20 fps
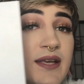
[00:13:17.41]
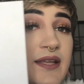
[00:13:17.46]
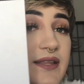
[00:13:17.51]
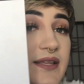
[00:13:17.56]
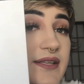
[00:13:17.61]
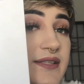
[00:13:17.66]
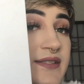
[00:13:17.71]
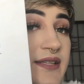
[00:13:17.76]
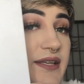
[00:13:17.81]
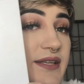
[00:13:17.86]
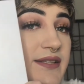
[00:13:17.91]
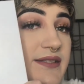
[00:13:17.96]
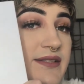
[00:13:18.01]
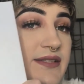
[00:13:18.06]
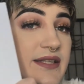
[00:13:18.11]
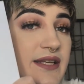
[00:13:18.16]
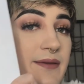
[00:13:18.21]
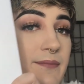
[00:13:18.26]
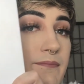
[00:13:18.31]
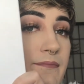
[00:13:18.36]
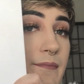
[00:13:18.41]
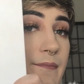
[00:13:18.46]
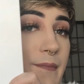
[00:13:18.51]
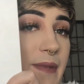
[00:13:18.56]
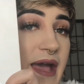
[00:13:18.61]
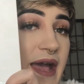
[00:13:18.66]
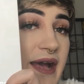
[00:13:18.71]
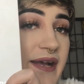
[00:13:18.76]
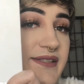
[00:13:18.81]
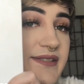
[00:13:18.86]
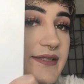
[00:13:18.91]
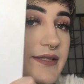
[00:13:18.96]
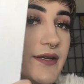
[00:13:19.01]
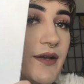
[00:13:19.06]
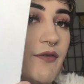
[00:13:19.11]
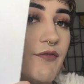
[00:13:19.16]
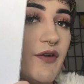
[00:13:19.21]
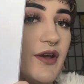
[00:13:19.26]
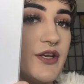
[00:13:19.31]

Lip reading: this is the massive